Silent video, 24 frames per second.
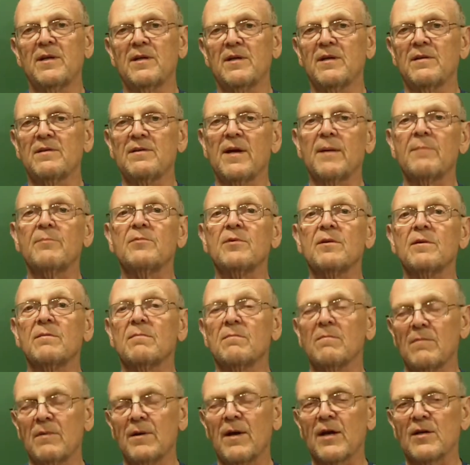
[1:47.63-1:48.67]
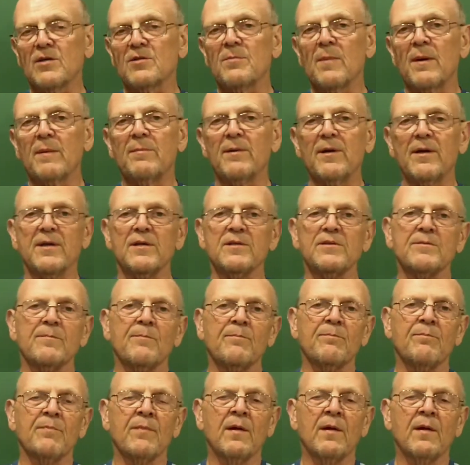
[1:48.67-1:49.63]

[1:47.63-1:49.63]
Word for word: in an attempt to catch my buddies,